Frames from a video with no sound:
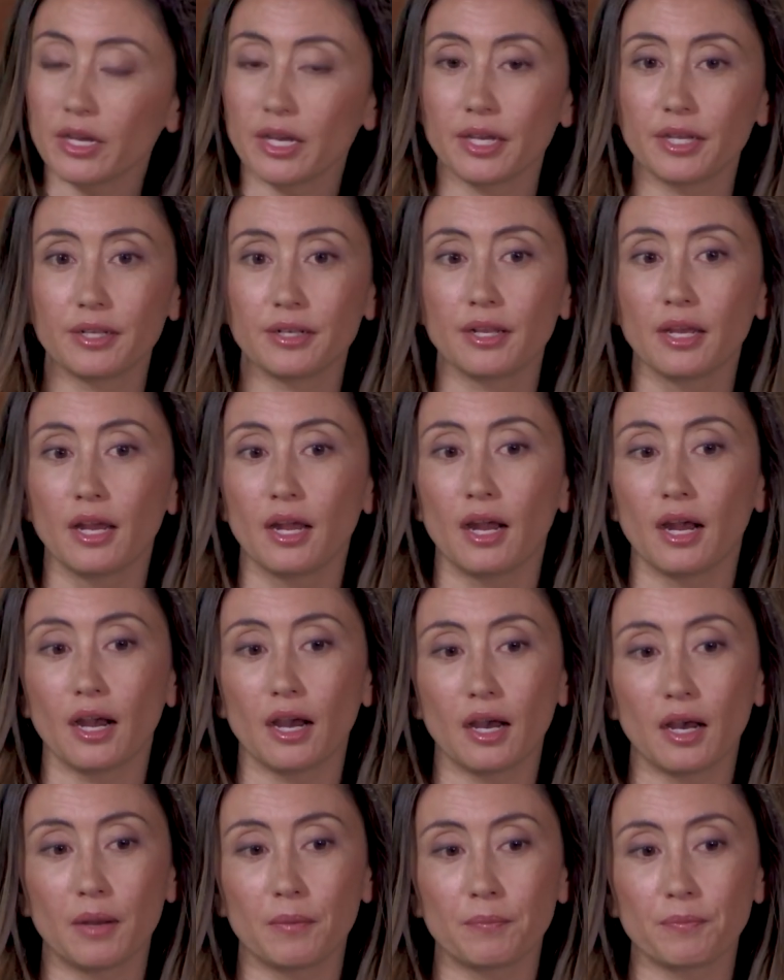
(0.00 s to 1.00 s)
And
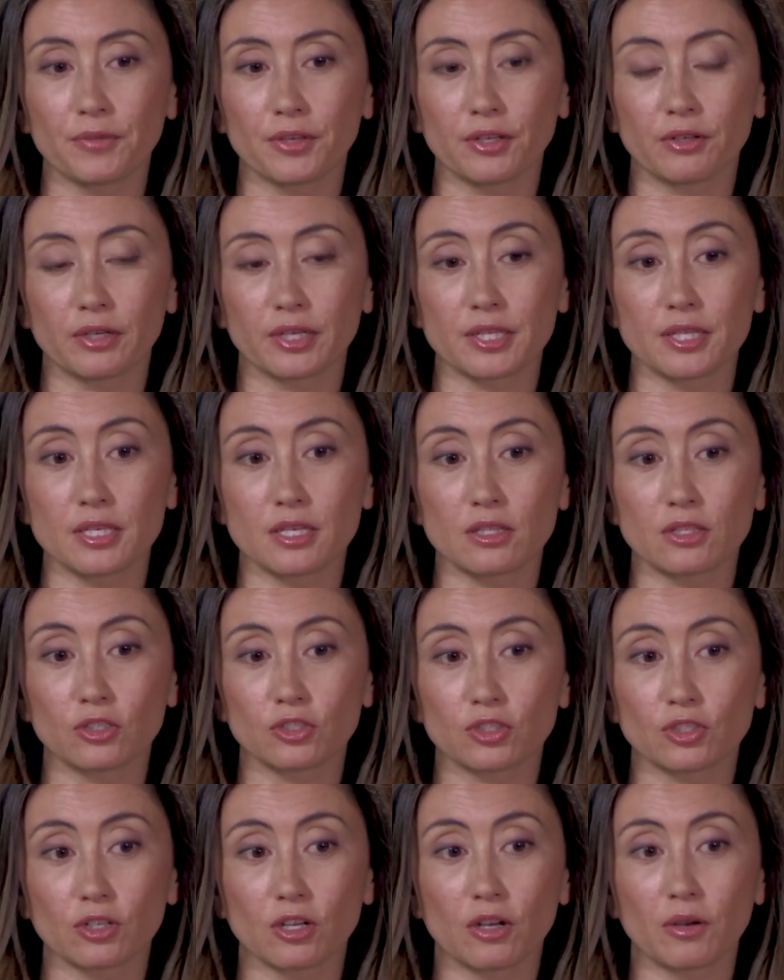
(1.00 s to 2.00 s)
um, you know, I think
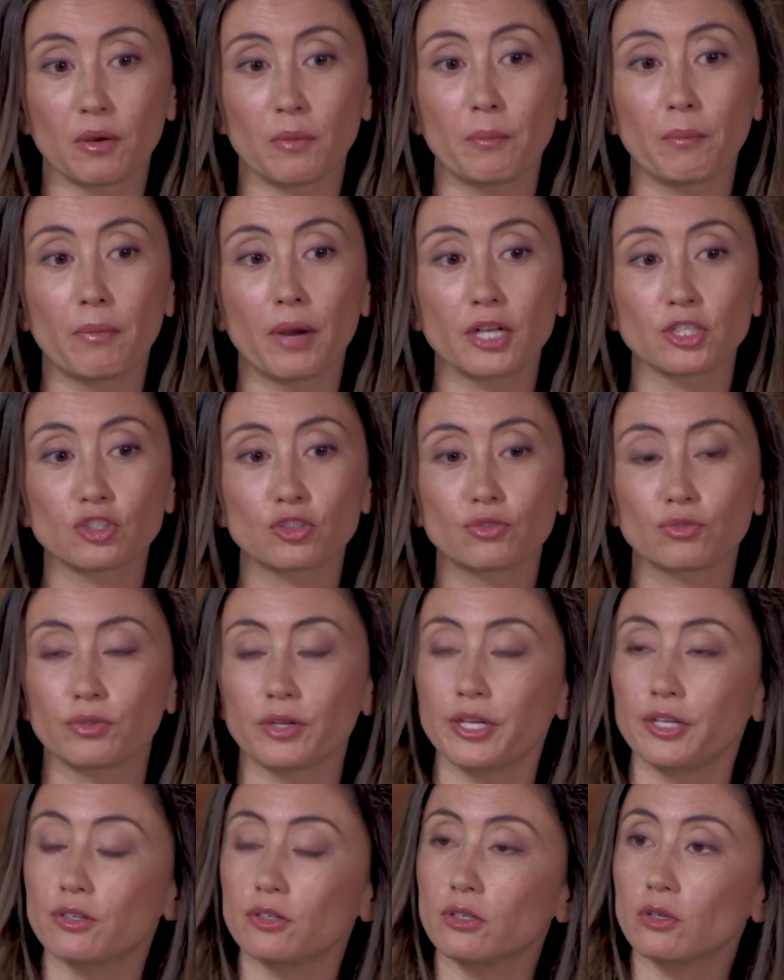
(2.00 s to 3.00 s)
there's a much
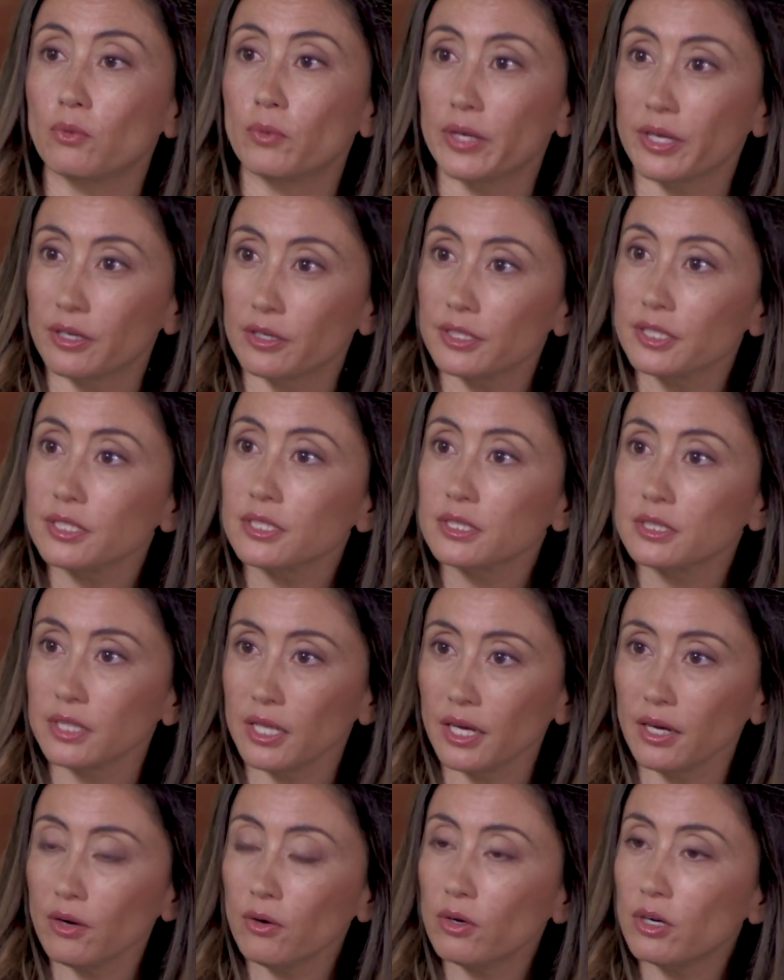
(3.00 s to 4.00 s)
greater awareness
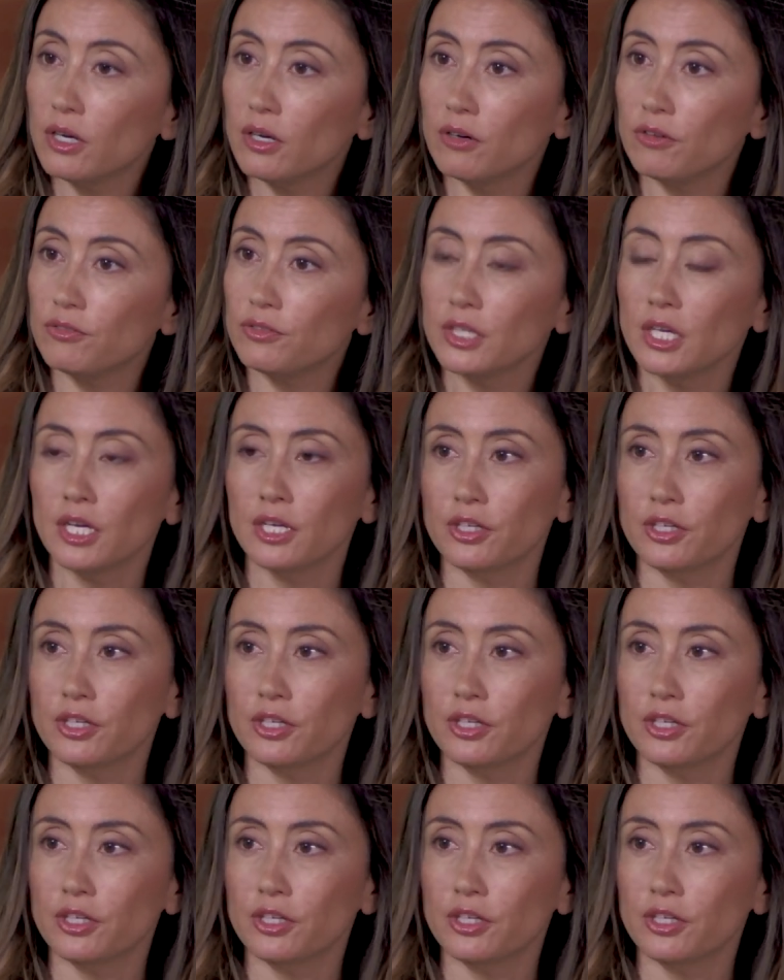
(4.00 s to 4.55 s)
now of